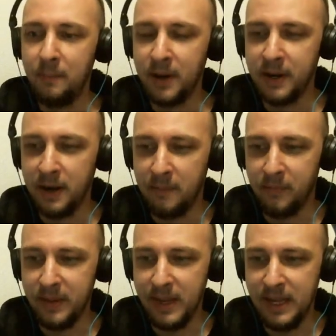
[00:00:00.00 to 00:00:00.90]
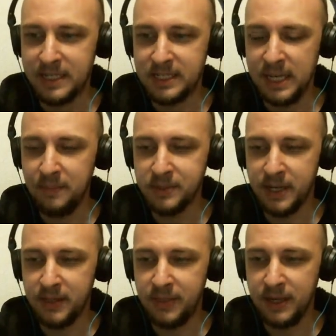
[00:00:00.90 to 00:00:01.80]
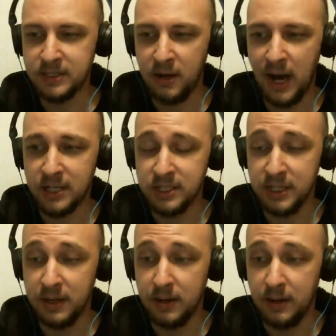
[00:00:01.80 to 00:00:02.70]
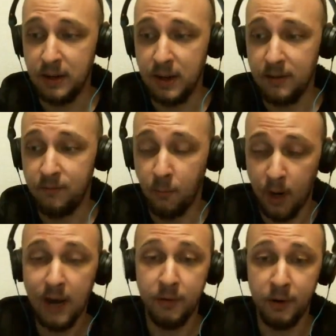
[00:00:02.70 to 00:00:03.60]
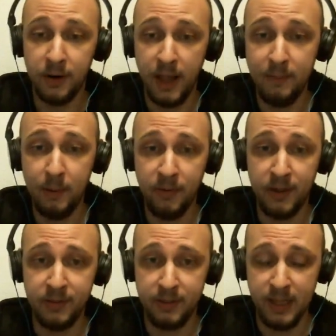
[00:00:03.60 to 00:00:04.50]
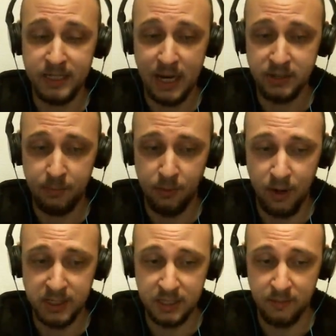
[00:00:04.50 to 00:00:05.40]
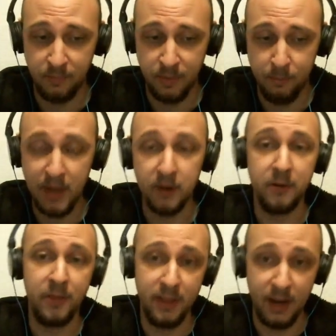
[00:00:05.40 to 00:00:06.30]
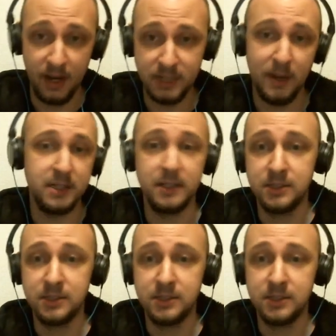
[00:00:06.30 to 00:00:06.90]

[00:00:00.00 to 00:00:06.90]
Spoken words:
But it seems like things are actually, from what I've heard, a lot of people think it's actually progressing better than they expected.